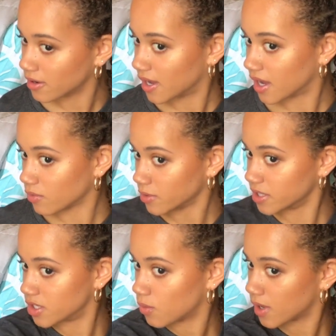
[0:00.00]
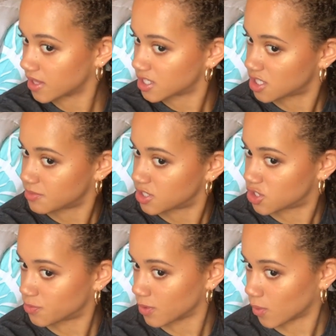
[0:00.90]
I really don't want this to be
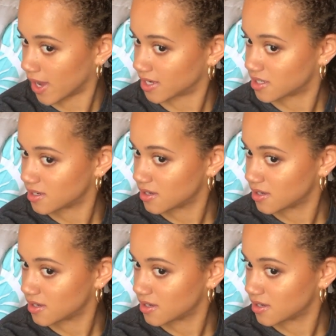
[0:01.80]
super wet